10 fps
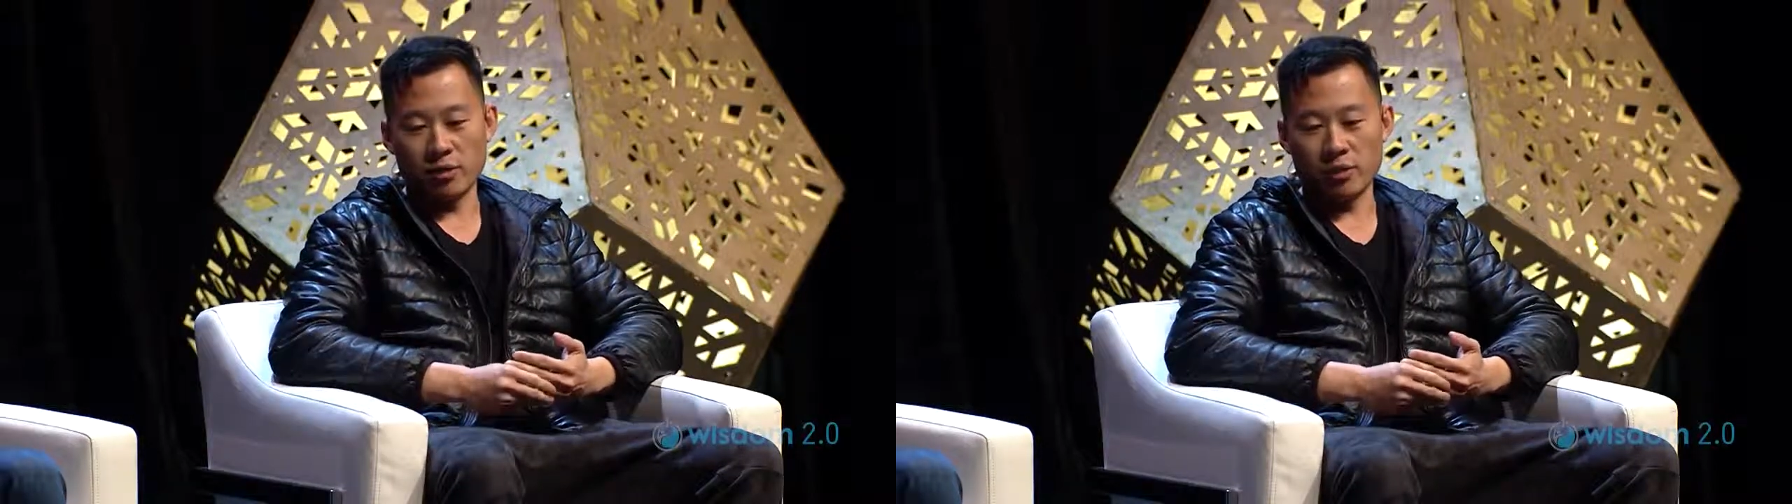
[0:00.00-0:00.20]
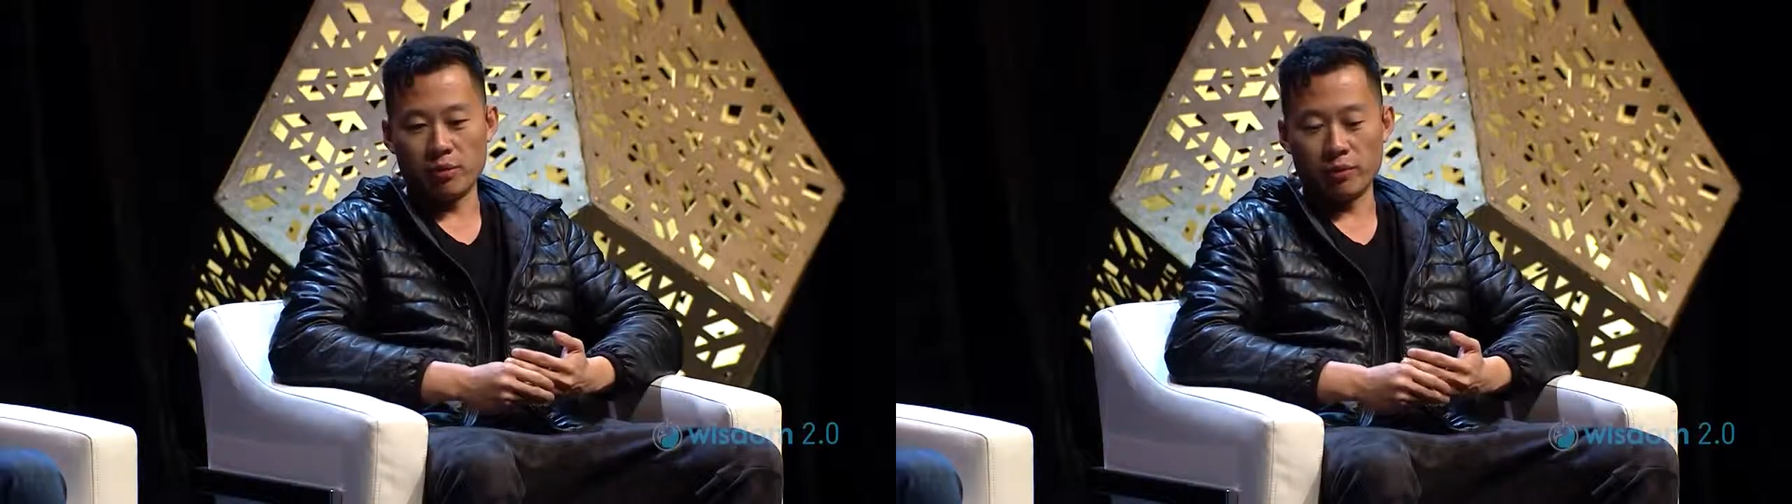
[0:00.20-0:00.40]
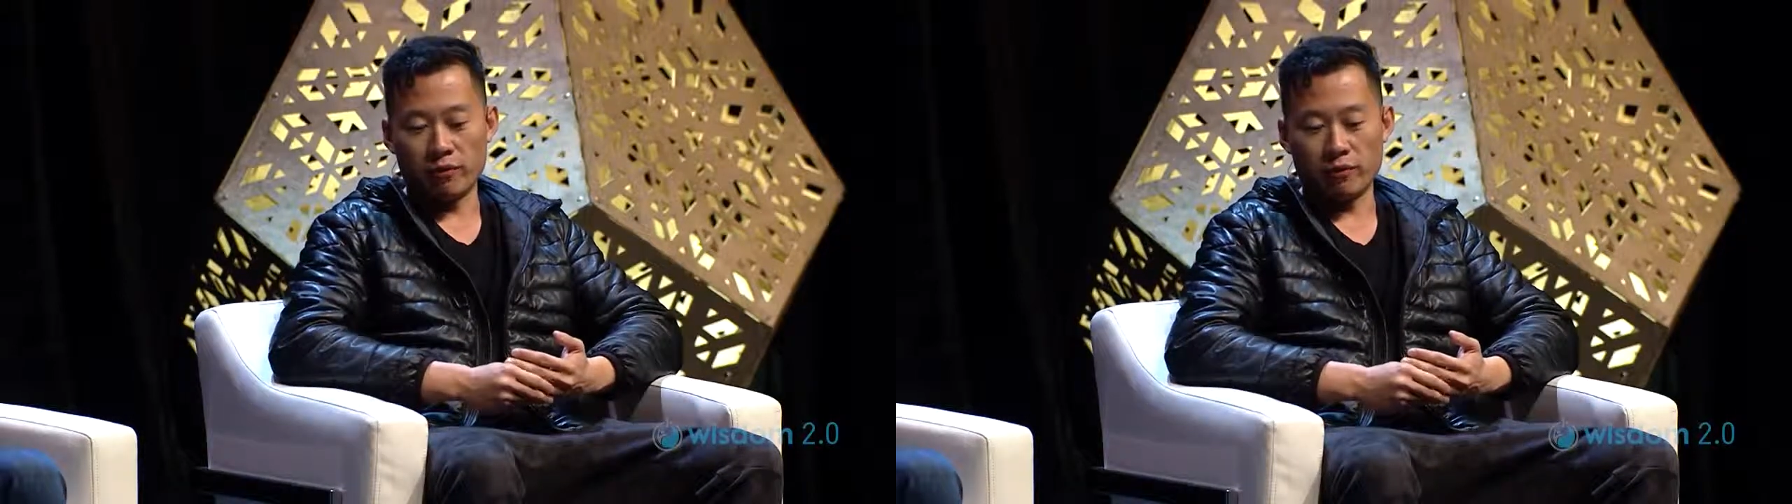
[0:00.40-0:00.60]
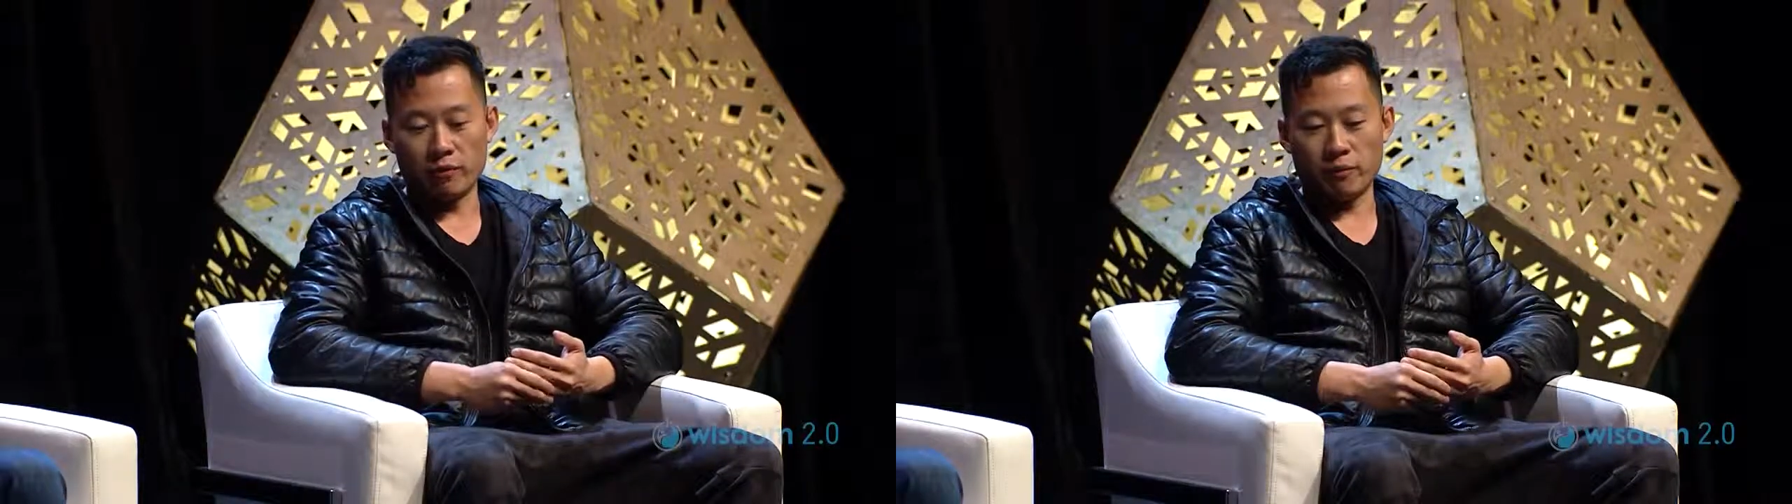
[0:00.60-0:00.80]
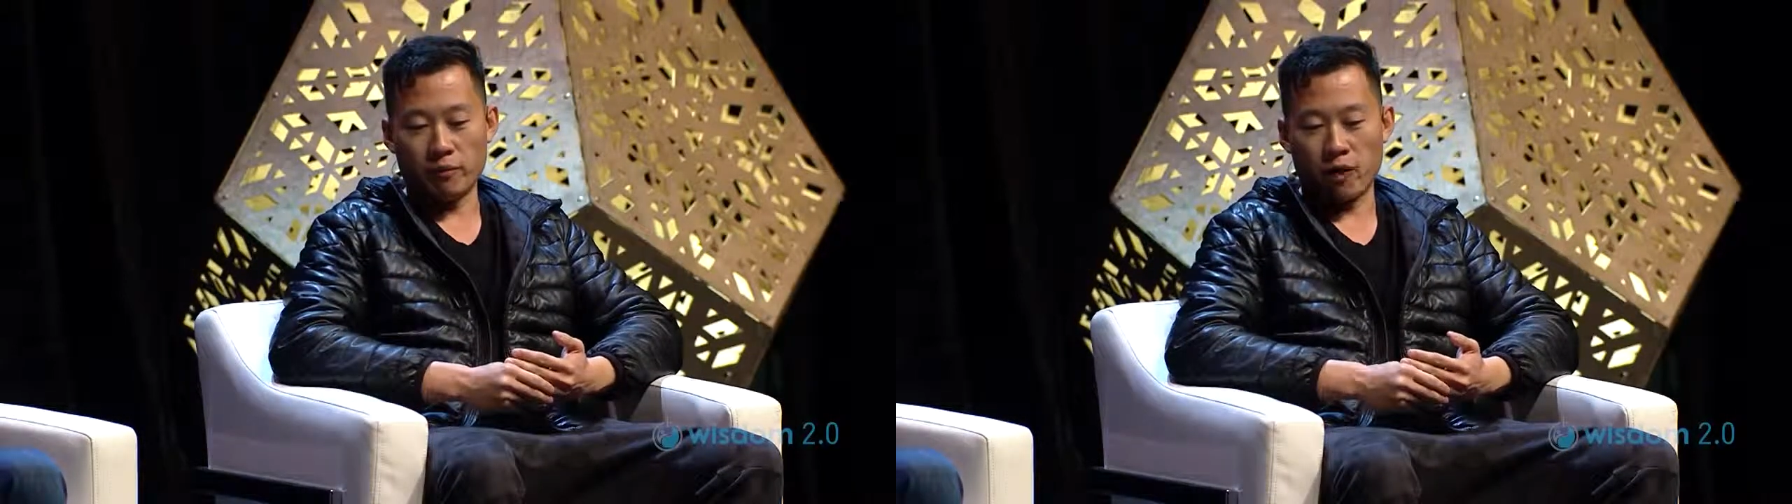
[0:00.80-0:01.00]
people
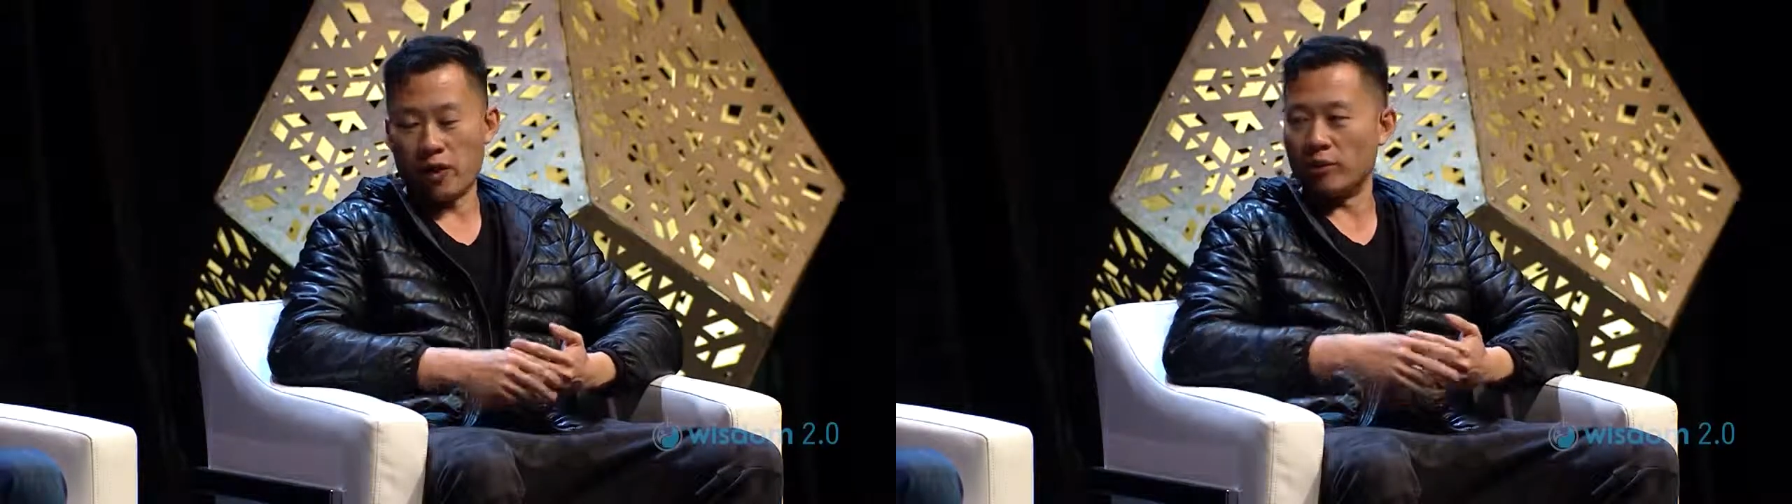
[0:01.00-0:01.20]
are